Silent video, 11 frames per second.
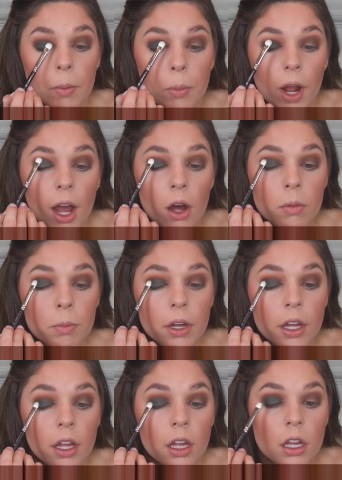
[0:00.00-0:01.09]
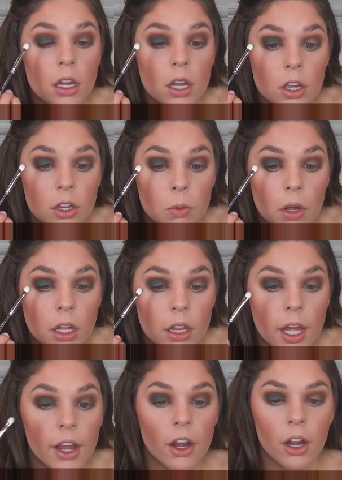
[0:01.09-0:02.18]
the brown, but you want to
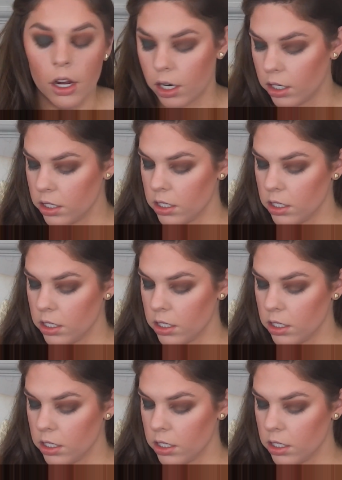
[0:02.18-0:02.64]
layer